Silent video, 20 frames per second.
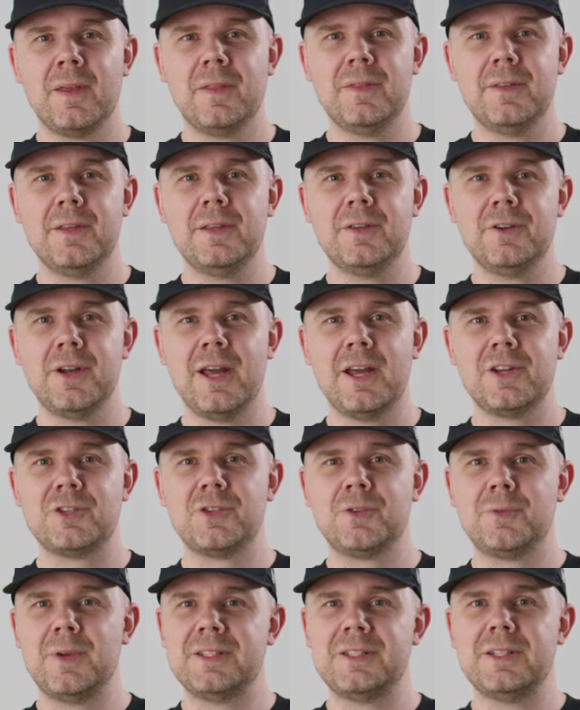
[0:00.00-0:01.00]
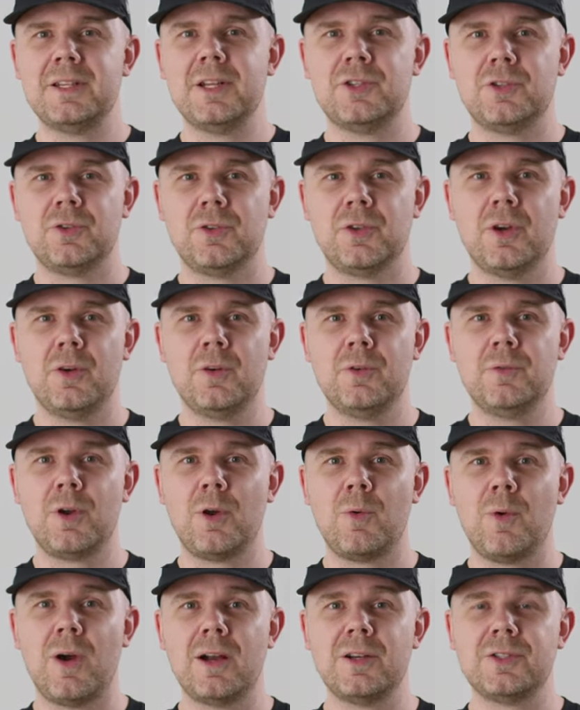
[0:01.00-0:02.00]
The International Residential Code
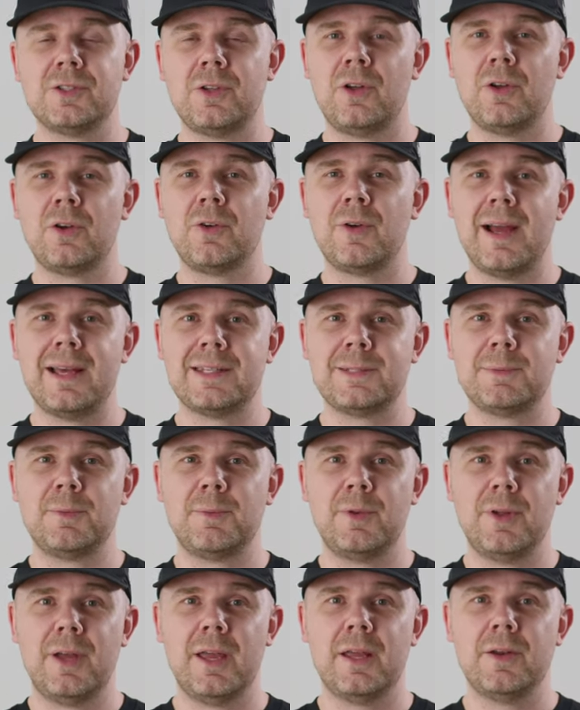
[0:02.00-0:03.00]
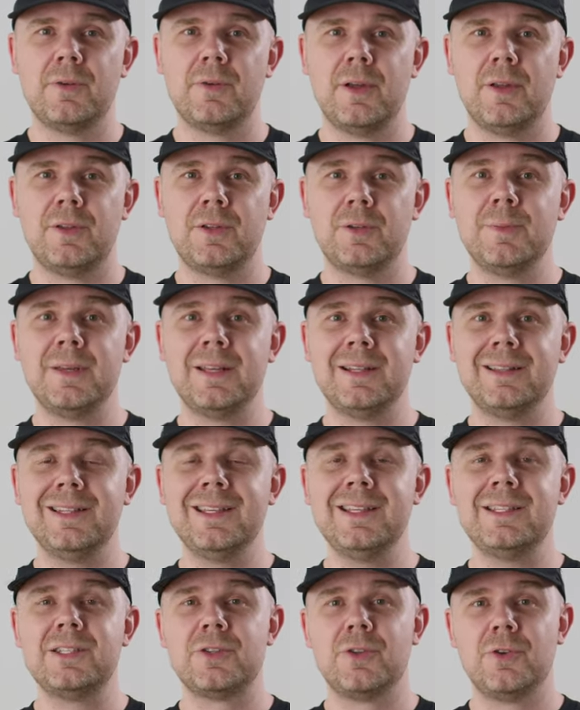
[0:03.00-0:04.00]
requires all graspable handrail to be at
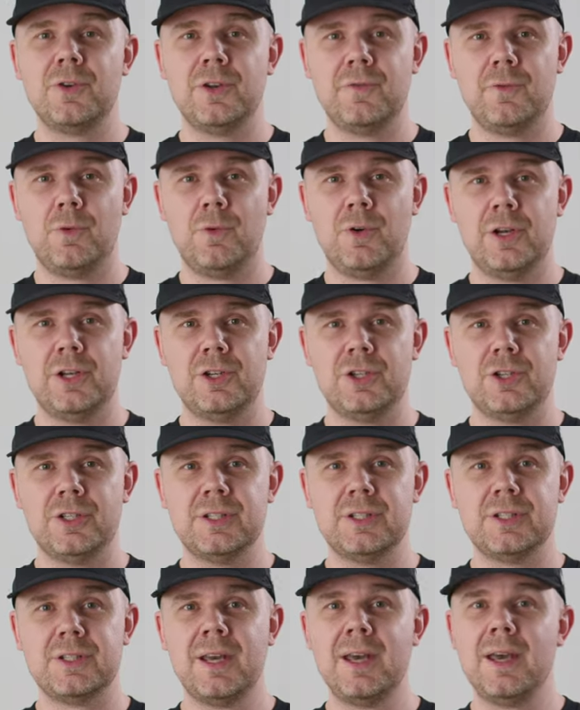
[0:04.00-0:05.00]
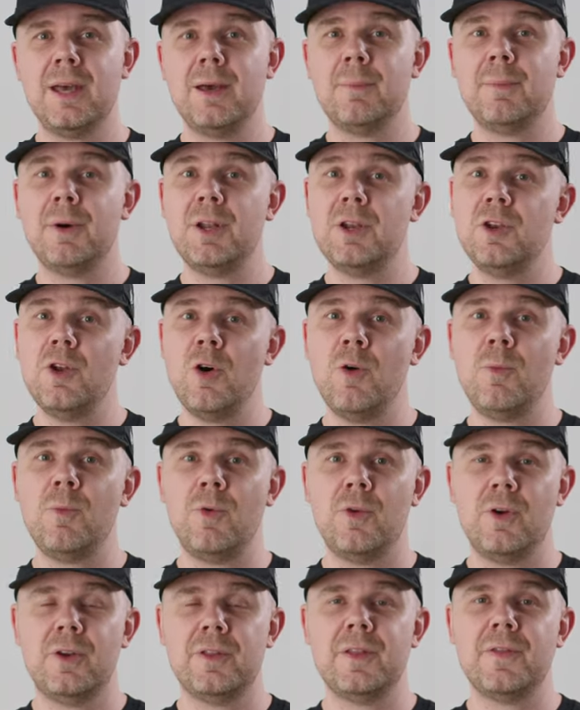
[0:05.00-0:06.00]
least 34 inches, but no
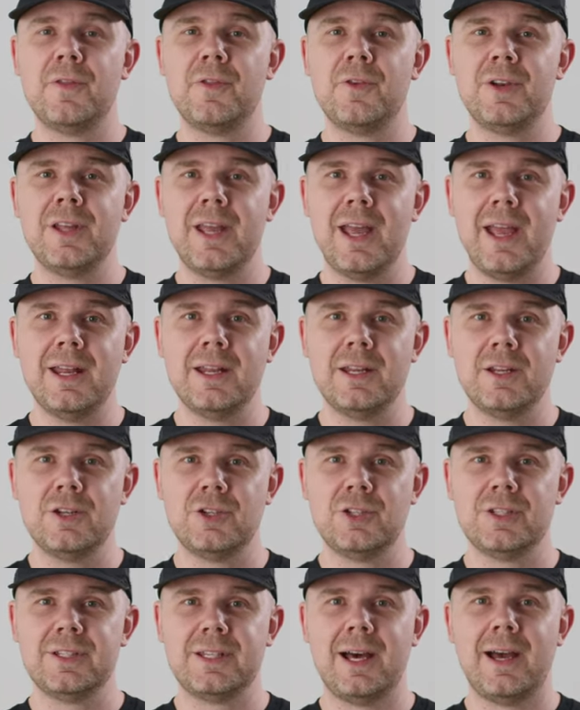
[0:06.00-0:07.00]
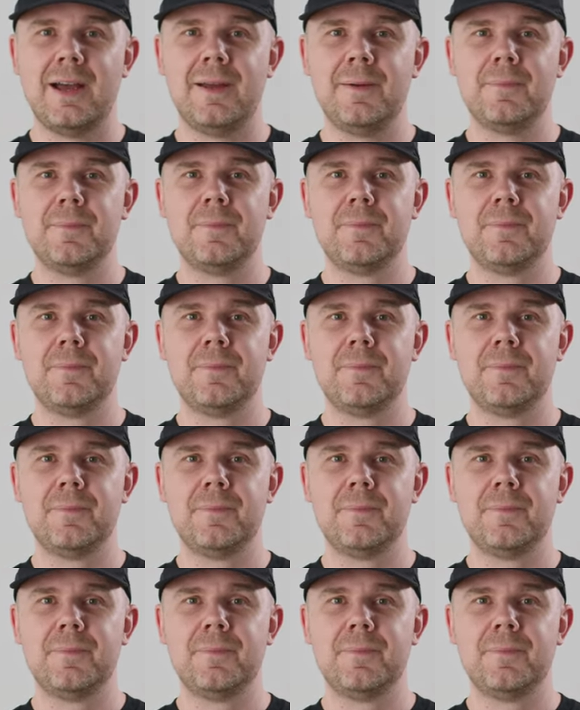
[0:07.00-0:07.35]
more than 38 inches high.